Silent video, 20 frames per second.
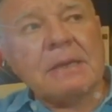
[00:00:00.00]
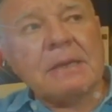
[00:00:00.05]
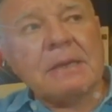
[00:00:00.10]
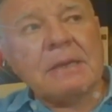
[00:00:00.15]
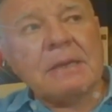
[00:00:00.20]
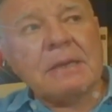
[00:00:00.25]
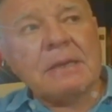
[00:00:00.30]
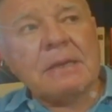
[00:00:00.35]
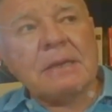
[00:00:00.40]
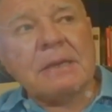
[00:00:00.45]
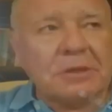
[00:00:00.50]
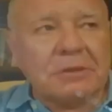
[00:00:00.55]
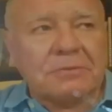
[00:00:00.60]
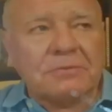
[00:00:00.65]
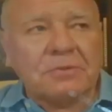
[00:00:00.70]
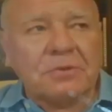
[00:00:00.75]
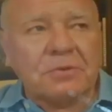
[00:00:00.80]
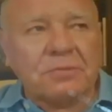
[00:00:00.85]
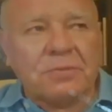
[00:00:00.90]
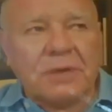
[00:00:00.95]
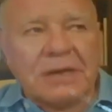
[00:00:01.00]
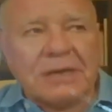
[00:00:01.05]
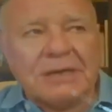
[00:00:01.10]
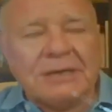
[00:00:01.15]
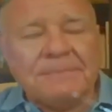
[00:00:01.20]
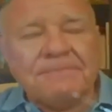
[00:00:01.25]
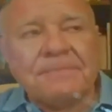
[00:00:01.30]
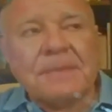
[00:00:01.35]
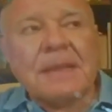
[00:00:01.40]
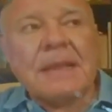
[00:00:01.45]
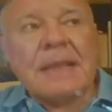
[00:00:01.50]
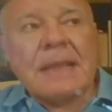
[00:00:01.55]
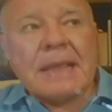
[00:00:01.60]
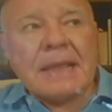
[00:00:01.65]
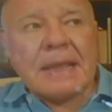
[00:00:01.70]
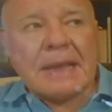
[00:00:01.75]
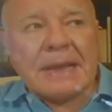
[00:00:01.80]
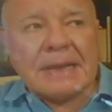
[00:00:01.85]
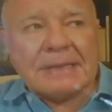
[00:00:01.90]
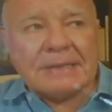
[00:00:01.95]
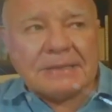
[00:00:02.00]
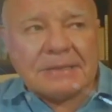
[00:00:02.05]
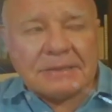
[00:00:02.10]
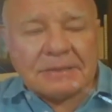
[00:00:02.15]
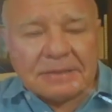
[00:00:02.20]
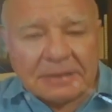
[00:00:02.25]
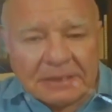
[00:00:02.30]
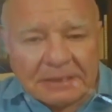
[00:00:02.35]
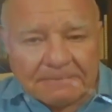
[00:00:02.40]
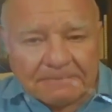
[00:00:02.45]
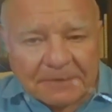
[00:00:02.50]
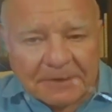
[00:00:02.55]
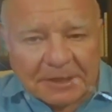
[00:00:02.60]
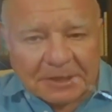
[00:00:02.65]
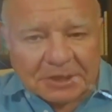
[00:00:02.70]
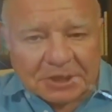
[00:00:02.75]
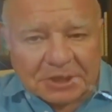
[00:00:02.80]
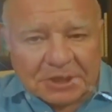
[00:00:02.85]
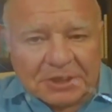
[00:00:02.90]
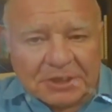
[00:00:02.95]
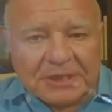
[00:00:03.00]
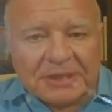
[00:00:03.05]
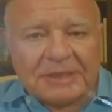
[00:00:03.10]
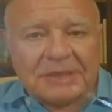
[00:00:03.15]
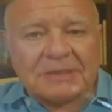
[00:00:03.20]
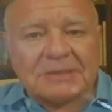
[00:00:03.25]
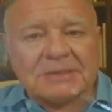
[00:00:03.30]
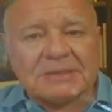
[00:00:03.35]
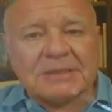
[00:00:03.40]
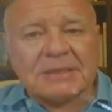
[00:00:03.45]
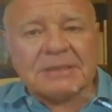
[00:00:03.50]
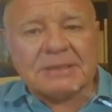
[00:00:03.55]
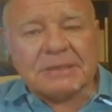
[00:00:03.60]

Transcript: lived through World War One and the Depression years,